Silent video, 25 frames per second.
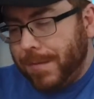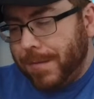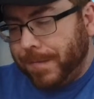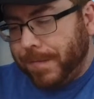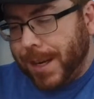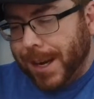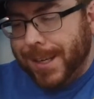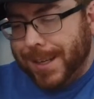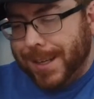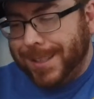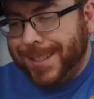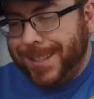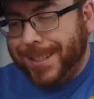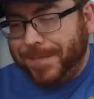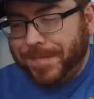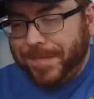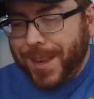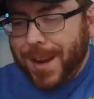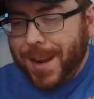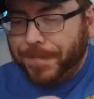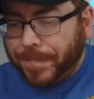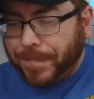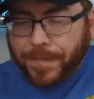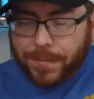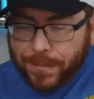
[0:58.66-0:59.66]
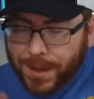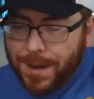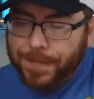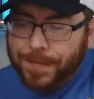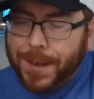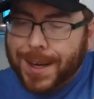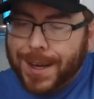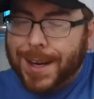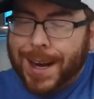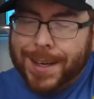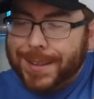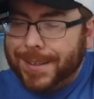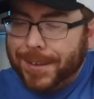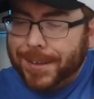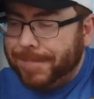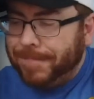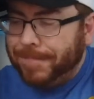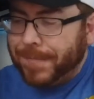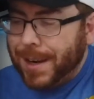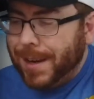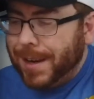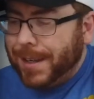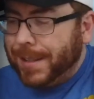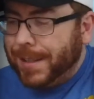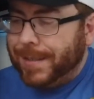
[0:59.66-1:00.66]
flavor that I
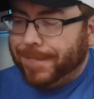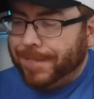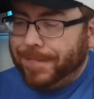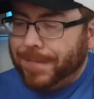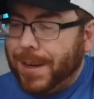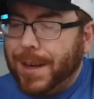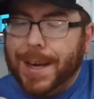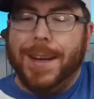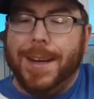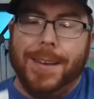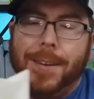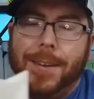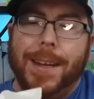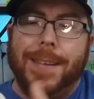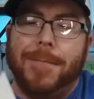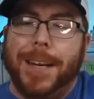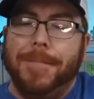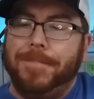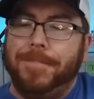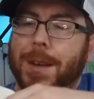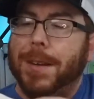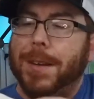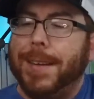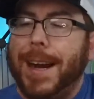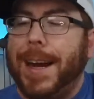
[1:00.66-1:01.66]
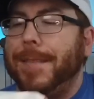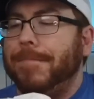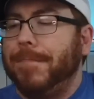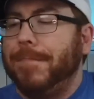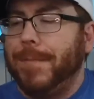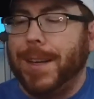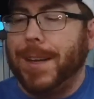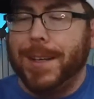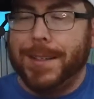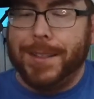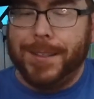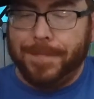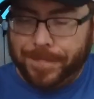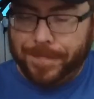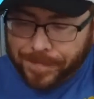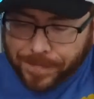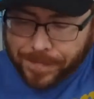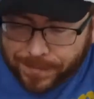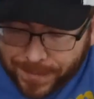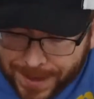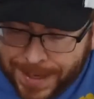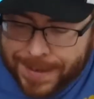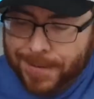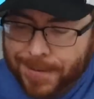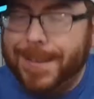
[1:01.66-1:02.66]
tried. It was the
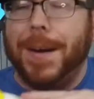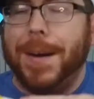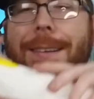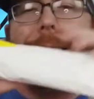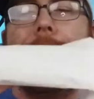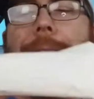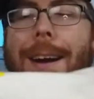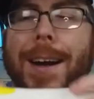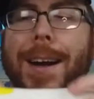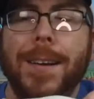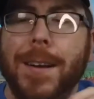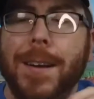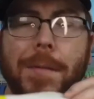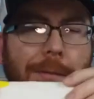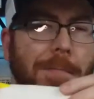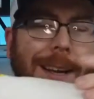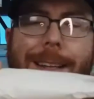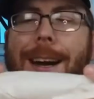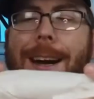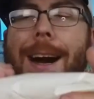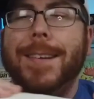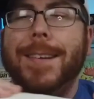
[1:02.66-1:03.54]
cherry maple